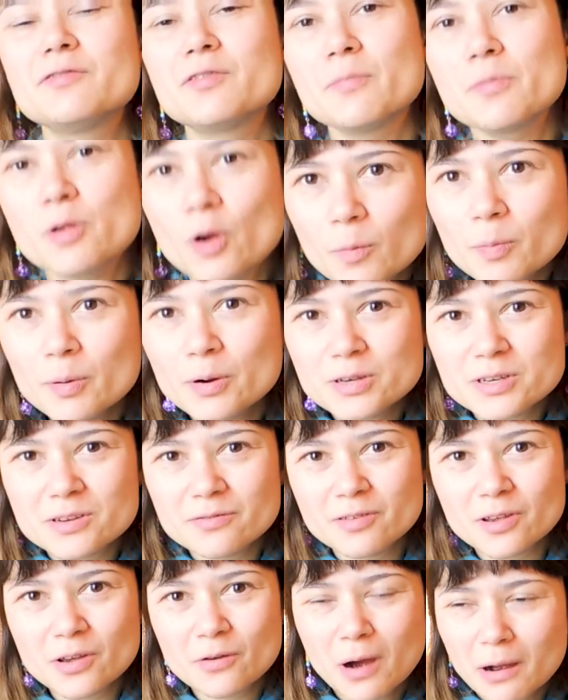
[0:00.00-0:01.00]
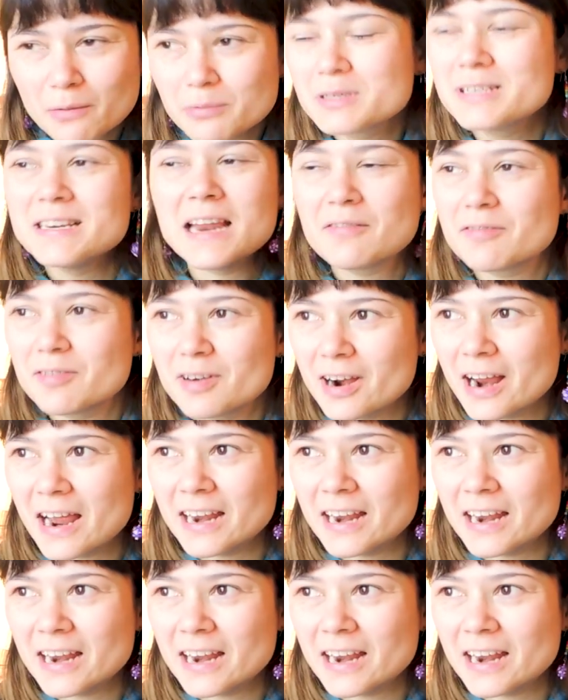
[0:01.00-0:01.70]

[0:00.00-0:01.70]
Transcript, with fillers: from your point of view I was never